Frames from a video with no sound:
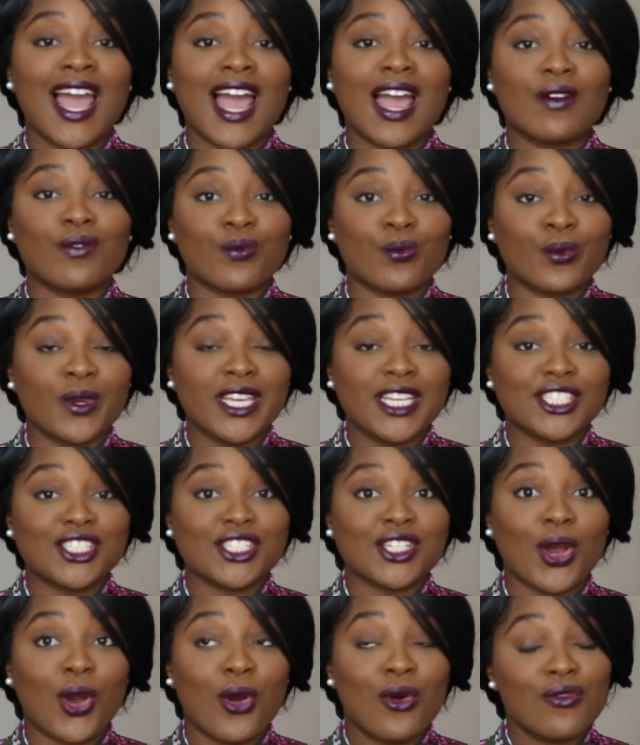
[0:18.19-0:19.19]
I've
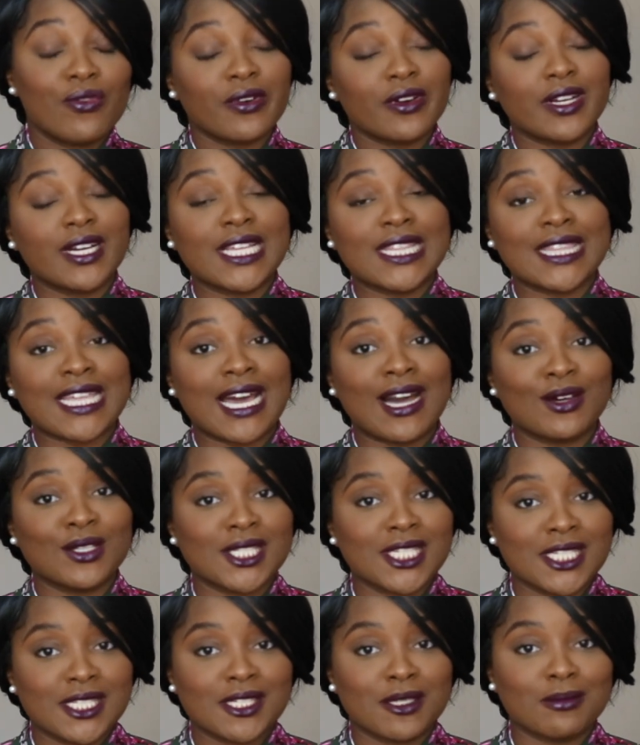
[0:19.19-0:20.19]
reached over
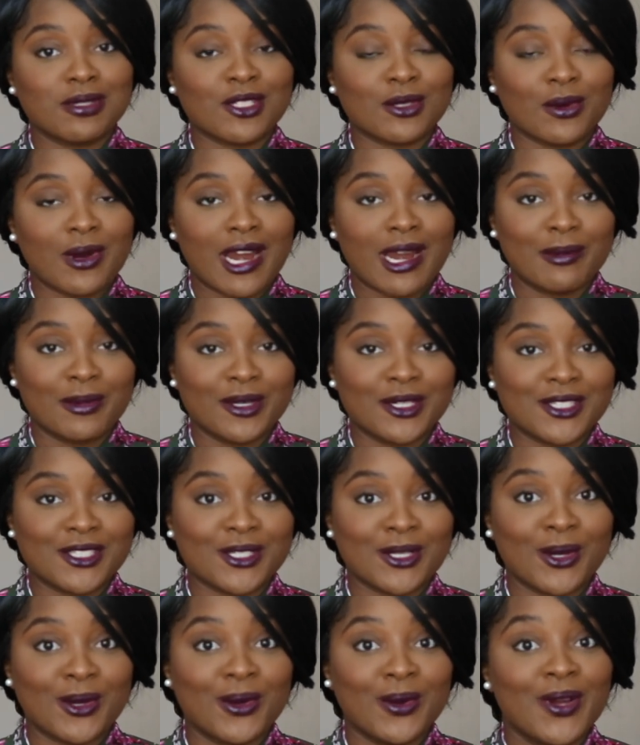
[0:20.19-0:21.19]
1,000 subscribers,
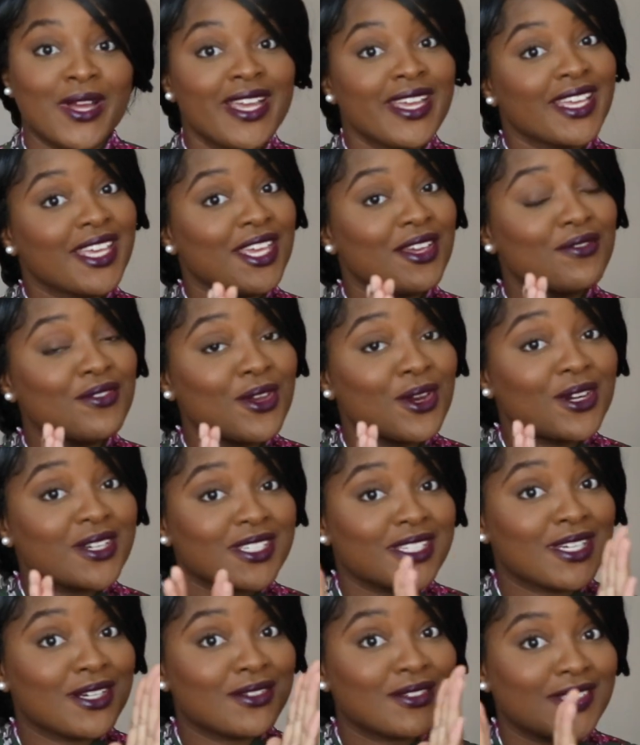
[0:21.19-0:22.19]
so give
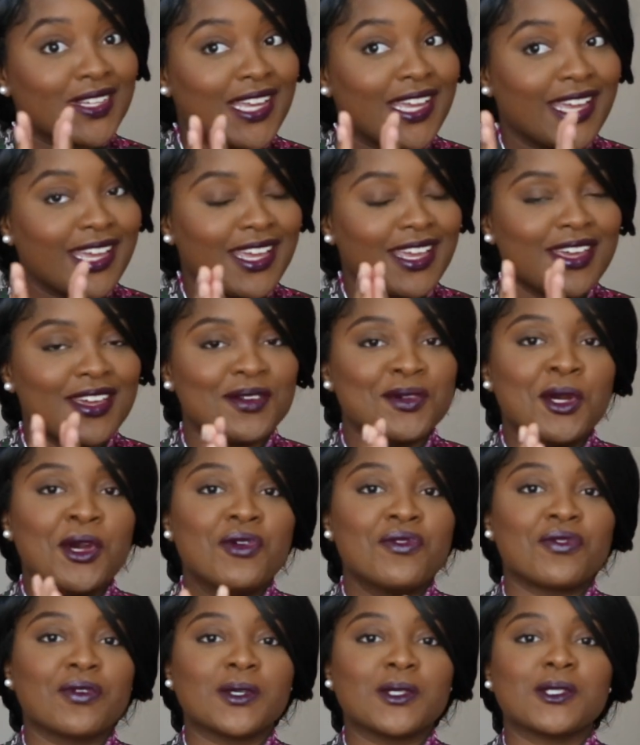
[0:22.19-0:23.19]
yourselves a hand
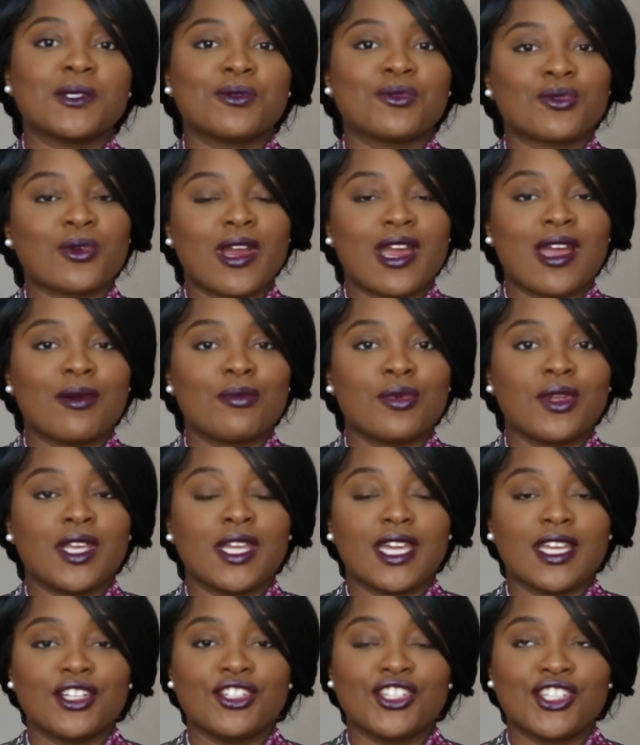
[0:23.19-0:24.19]
for subscribing
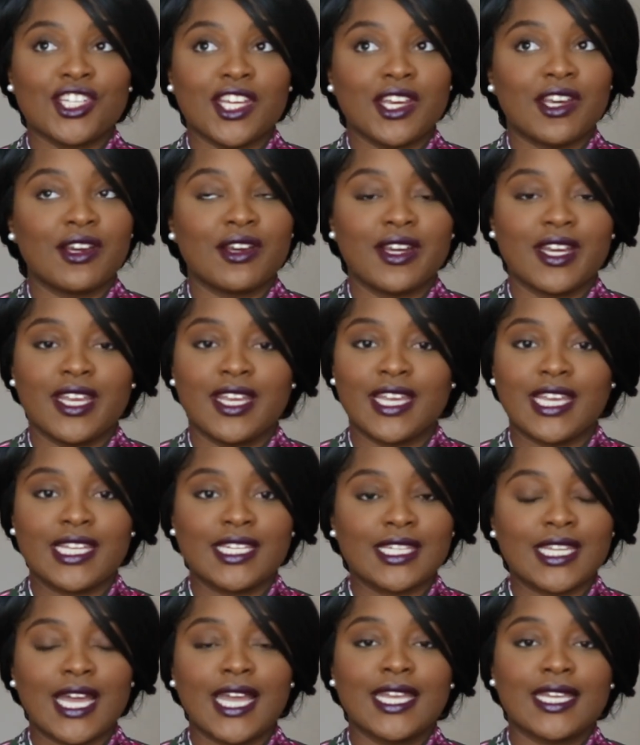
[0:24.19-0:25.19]
and sharing
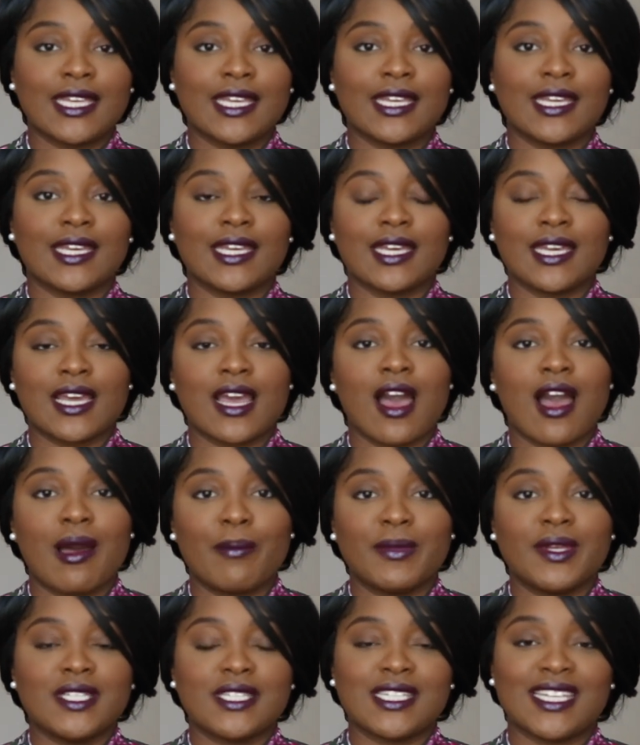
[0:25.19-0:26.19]
and liking and
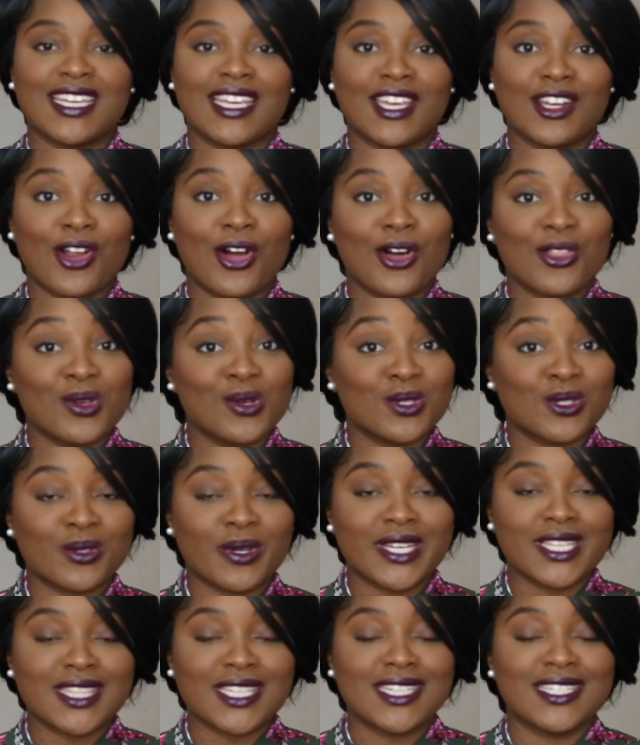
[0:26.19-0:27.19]
commenting and all those
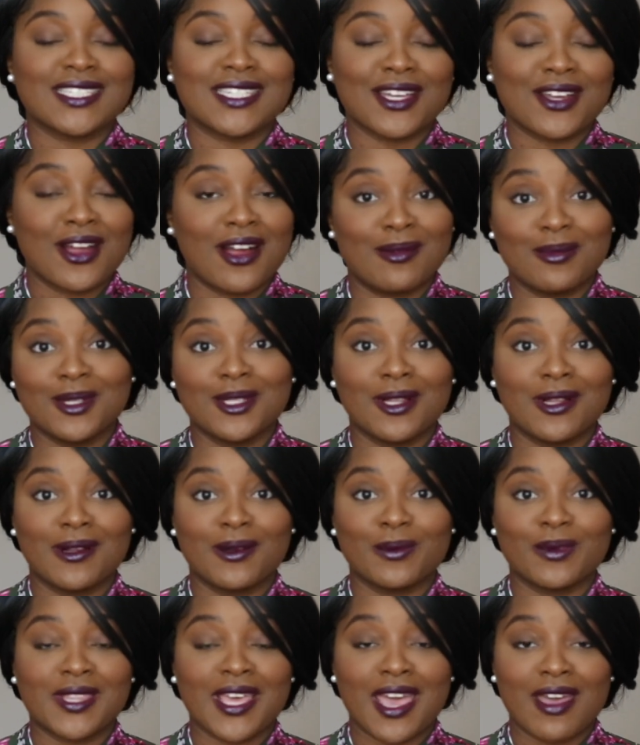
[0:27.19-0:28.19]
great things that come
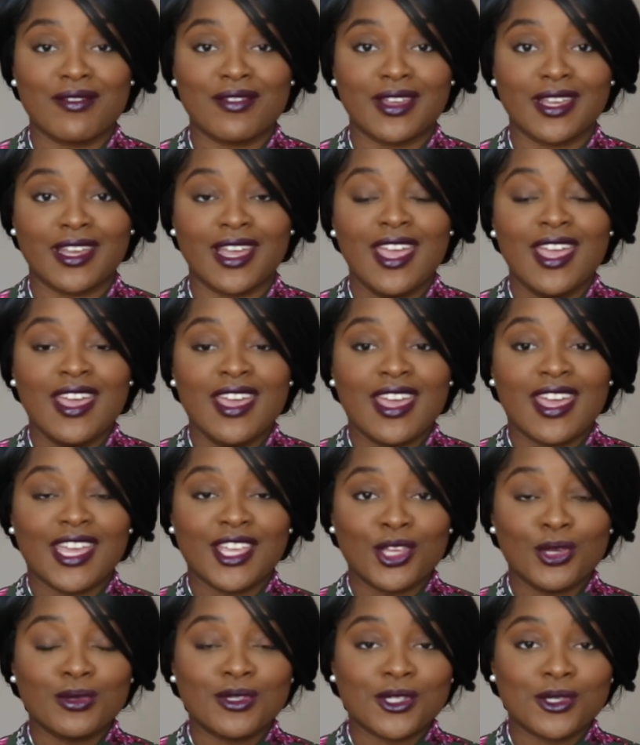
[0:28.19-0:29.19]
along with having
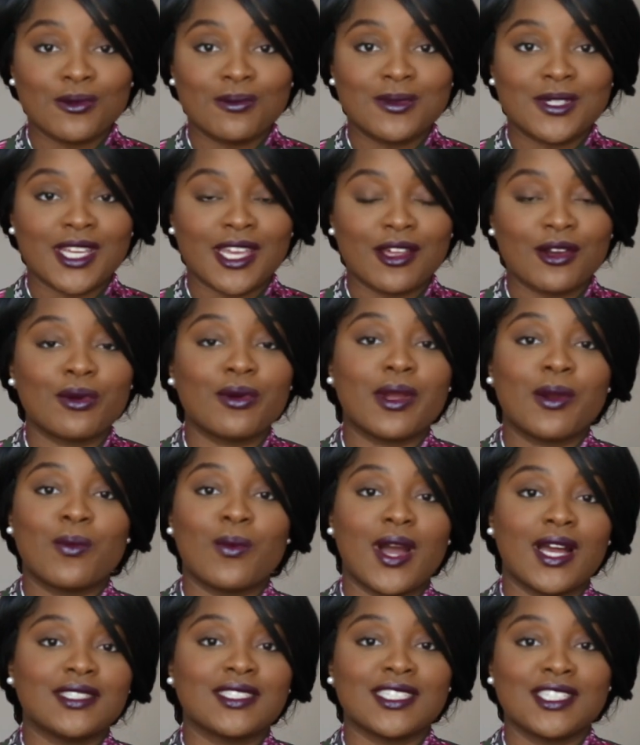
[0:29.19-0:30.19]
a YouTube channel and
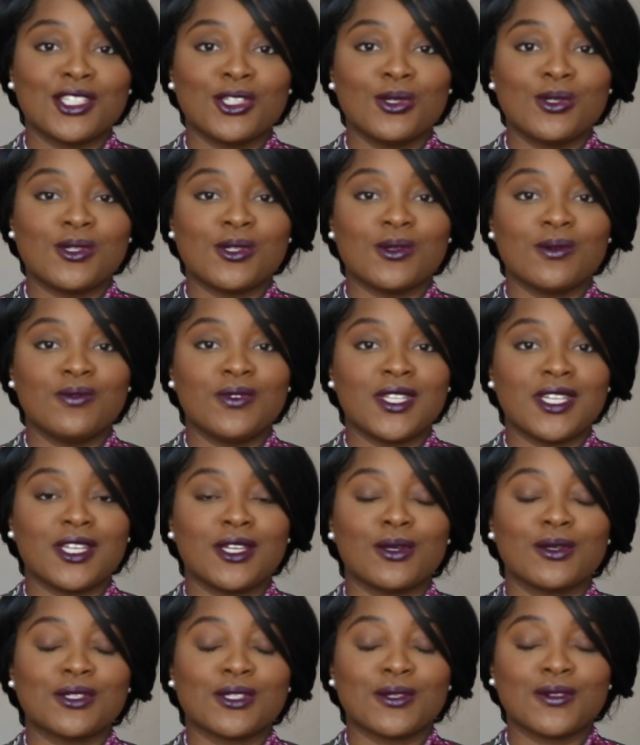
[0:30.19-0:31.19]
watching YouTube
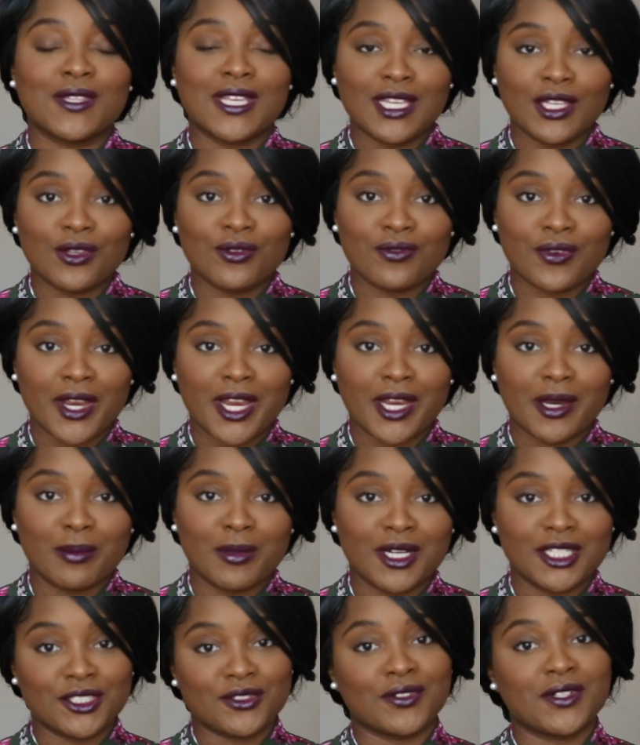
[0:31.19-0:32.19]
videos. So thank you very
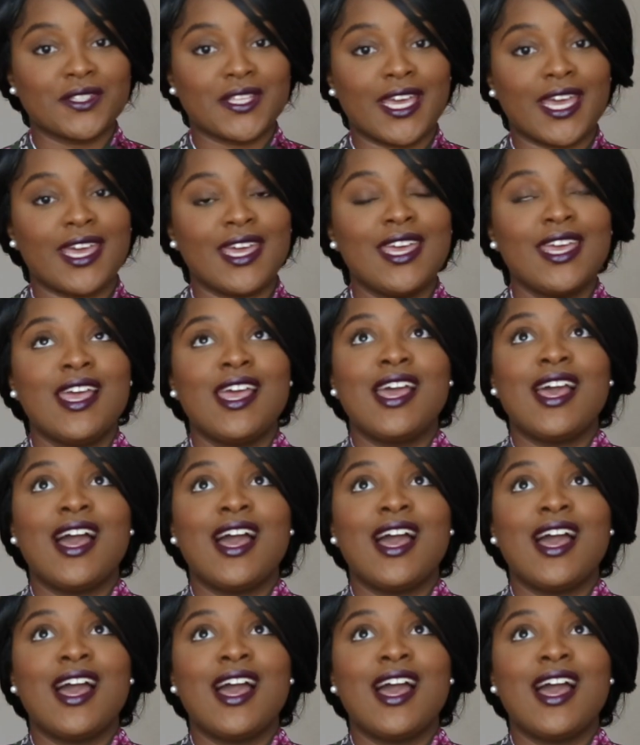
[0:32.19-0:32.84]
much for that.